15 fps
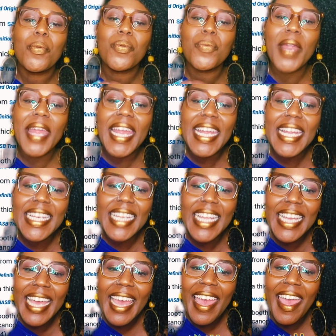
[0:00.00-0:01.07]

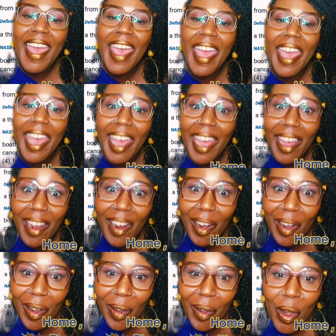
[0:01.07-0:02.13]
braiding
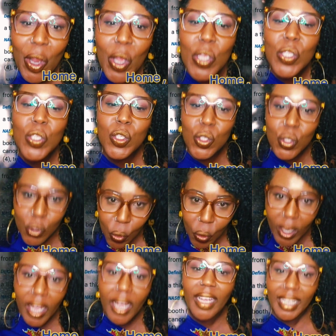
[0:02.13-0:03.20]
hair.
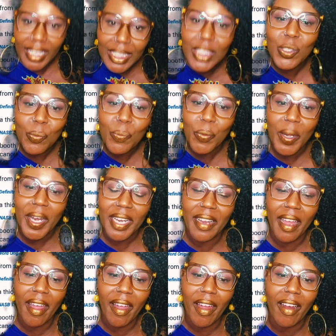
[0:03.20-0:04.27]
Sukkah is to
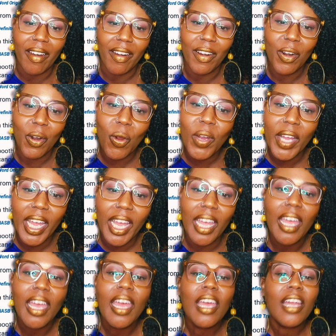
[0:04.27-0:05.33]
braid hair,
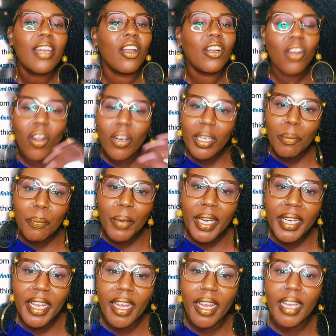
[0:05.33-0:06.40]
okay? Not only
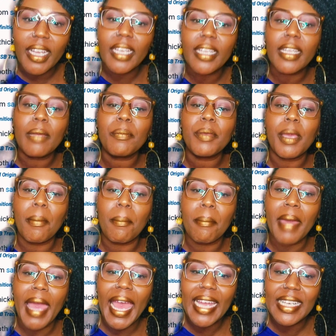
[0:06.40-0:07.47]
braid hair, it can be a
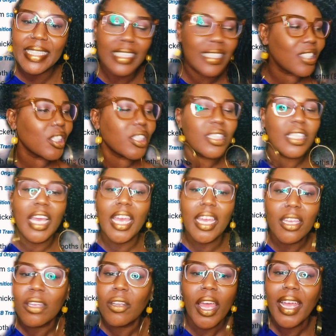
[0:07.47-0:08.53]
mat, just
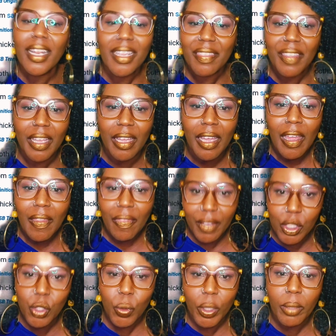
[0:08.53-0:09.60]
anything
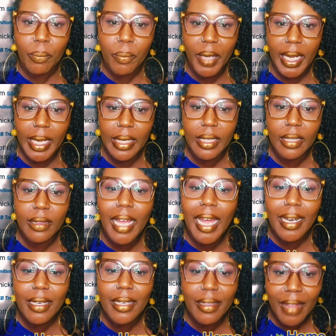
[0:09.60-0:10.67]
that you can braid.
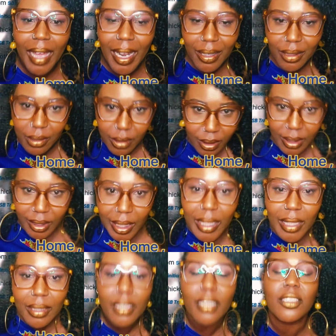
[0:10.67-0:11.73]
That
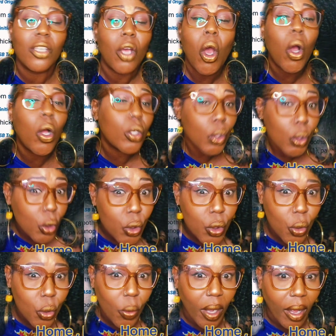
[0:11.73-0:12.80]
skill is called
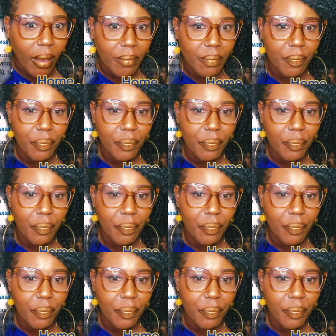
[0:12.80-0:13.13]
sukkah.